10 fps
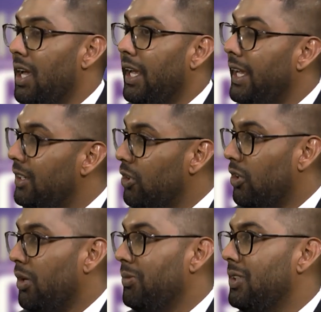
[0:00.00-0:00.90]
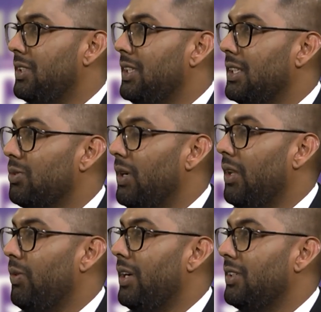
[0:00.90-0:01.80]
in your community as well,
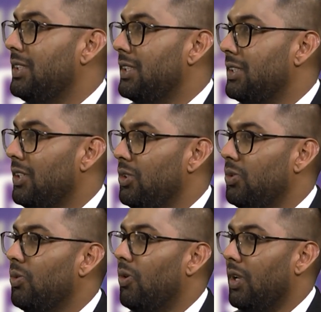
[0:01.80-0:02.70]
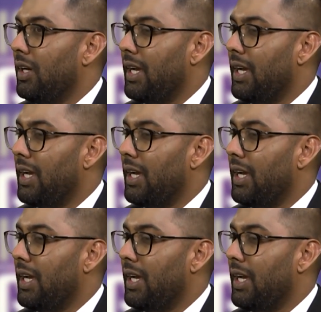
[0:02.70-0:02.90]
where it is you all